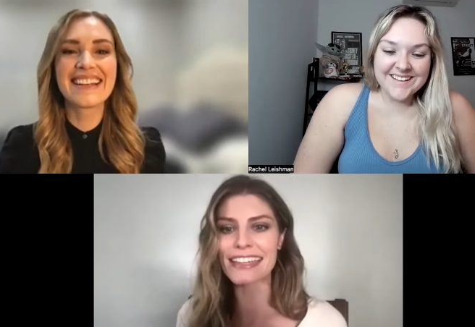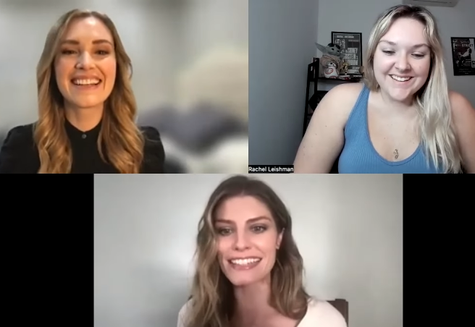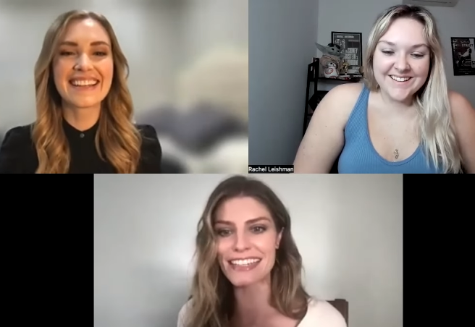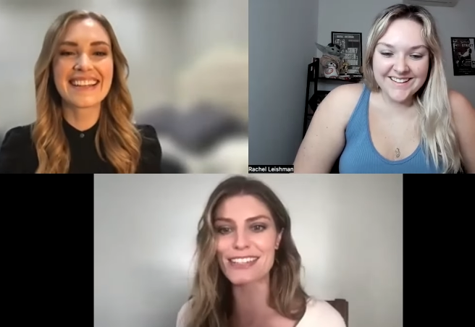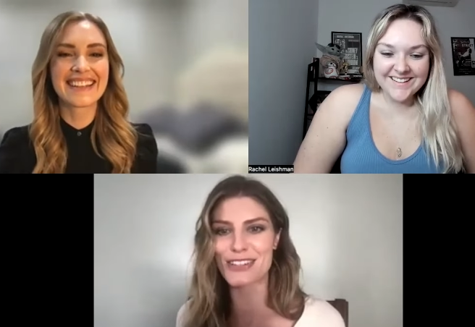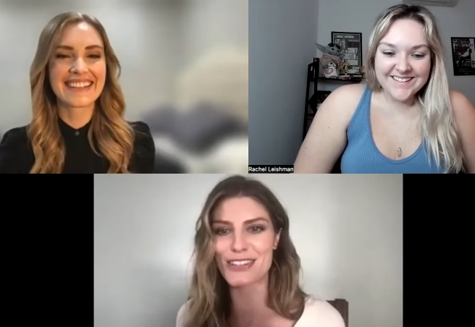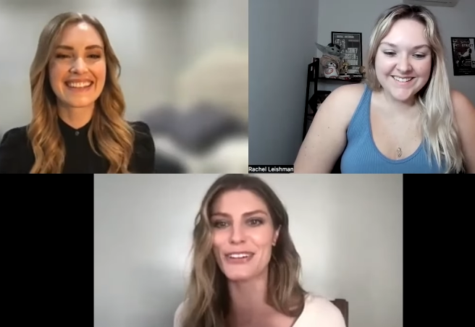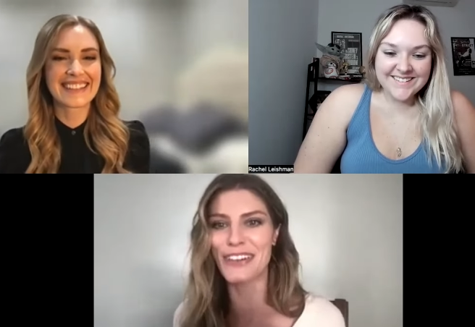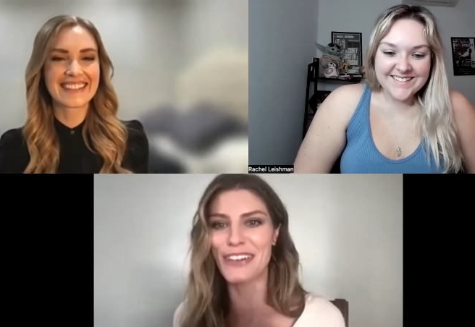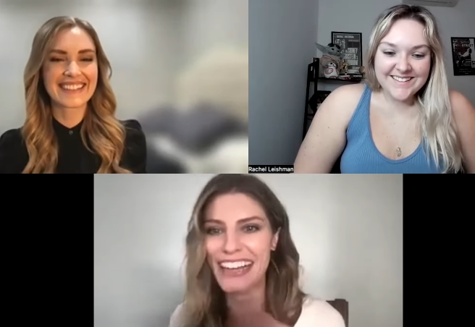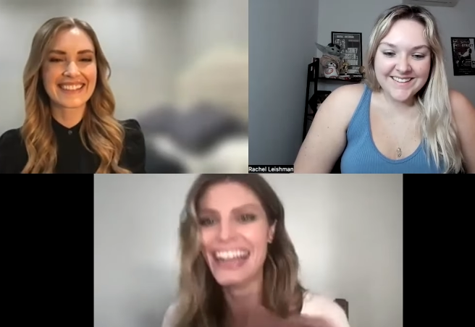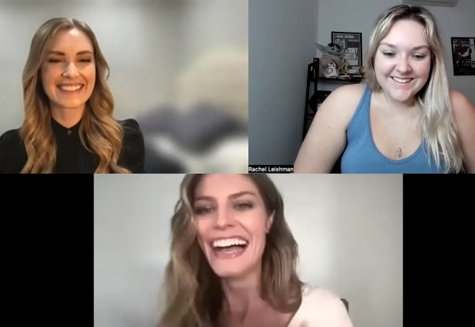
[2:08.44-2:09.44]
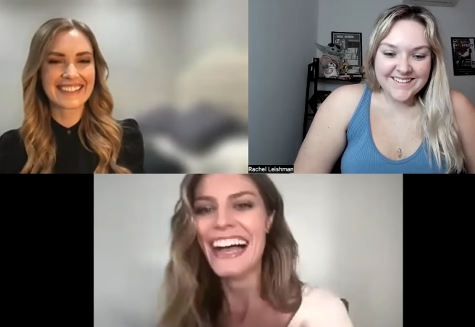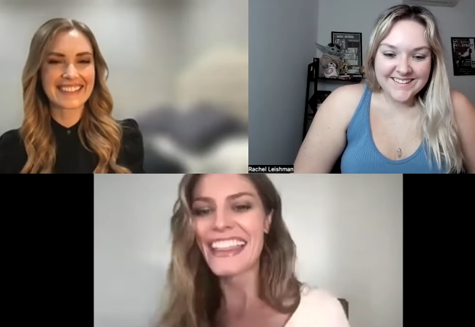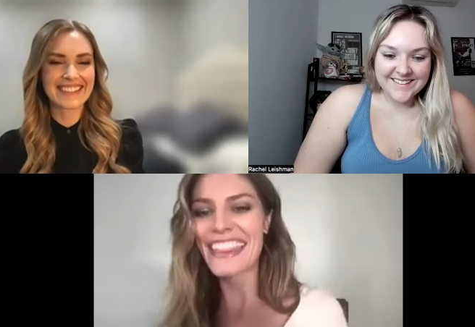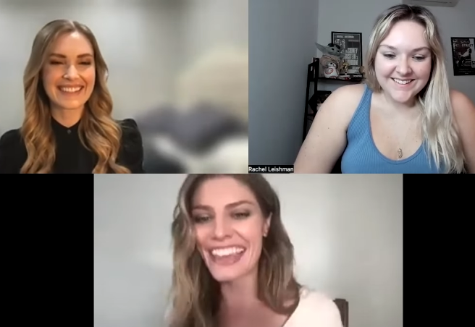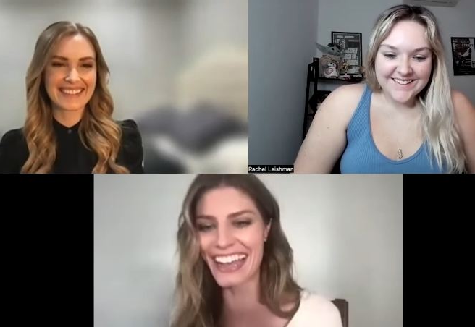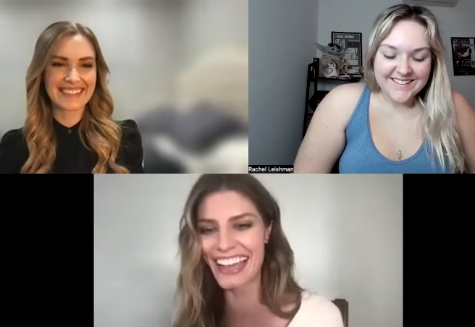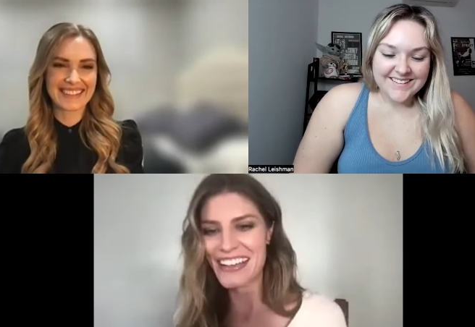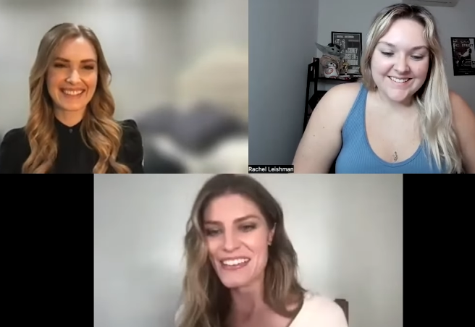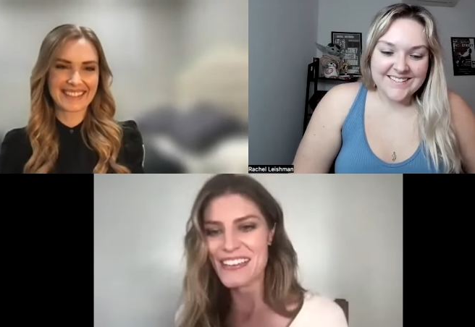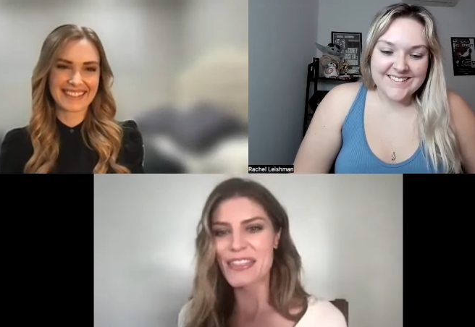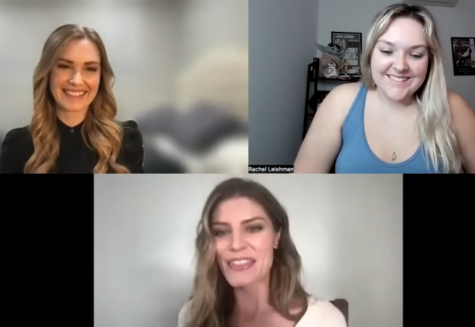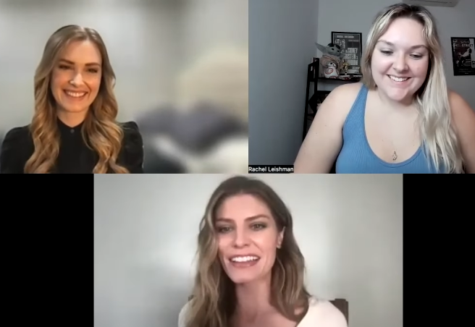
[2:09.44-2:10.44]
Speaker 1: into the,
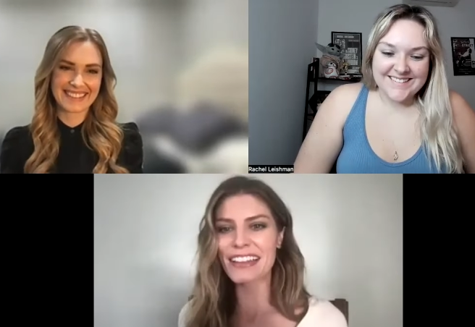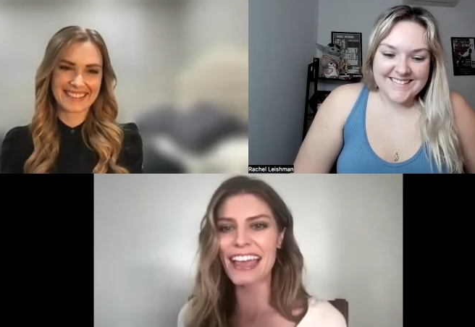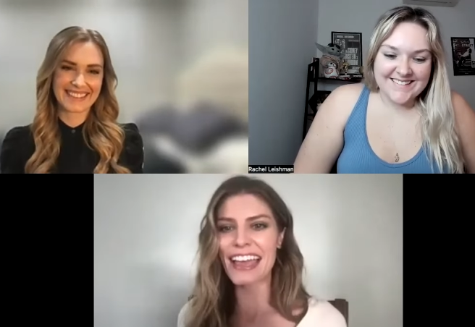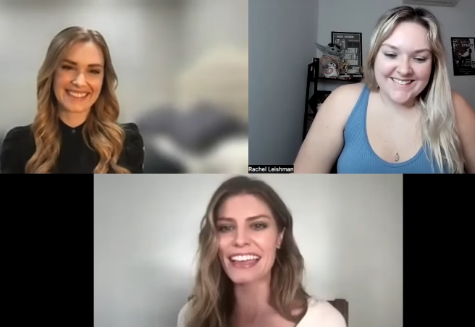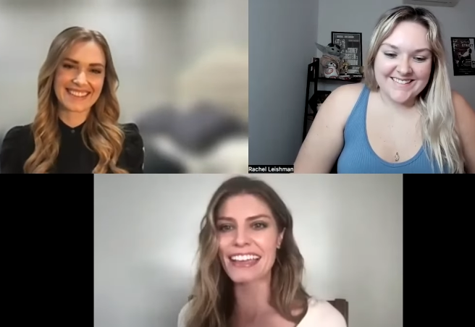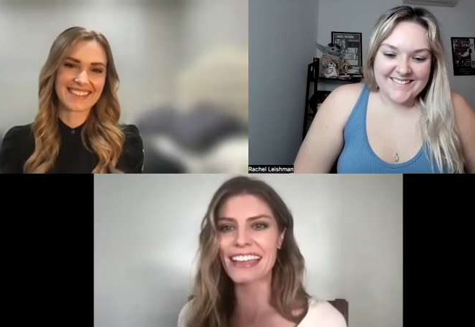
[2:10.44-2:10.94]
the, like,